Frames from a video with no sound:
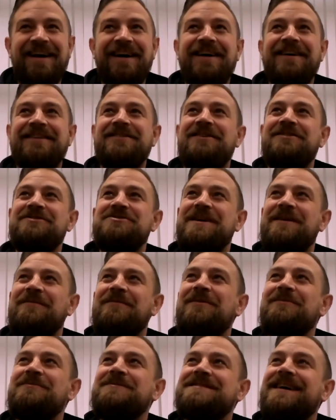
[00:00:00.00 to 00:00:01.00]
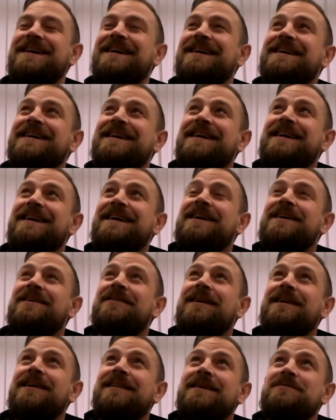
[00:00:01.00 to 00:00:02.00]
Gosh, how old was I?
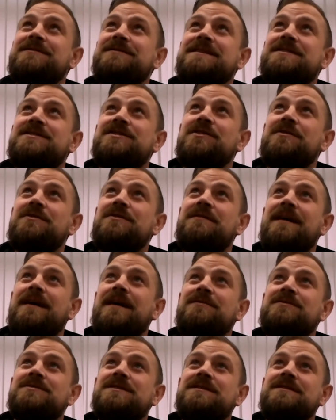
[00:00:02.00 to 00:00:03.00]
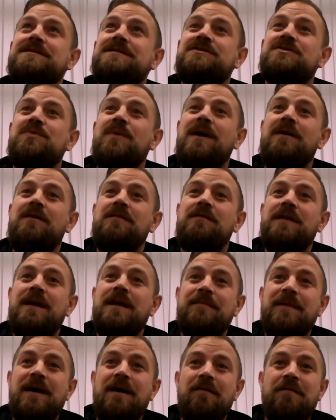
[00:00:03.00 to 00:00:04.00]
Well, it was in 2012 and
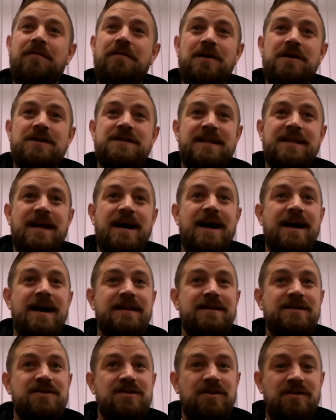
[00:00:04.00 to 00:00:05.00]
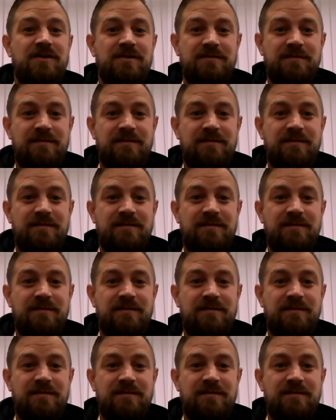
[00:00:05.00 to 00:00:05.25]
I'm now 39, so